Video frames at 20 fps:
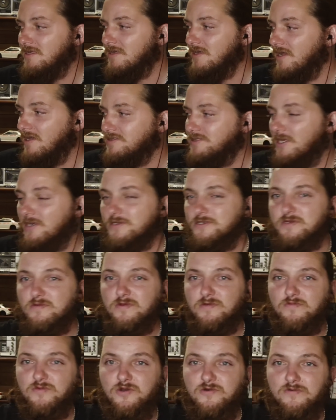I saw
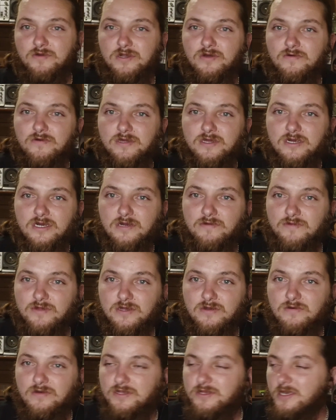something moving over there. I'm
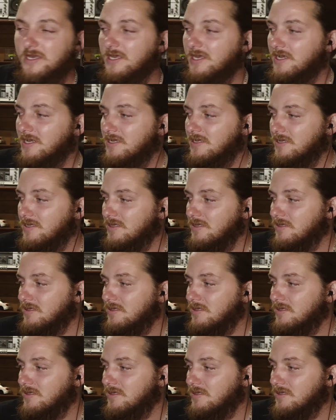like, what the heck?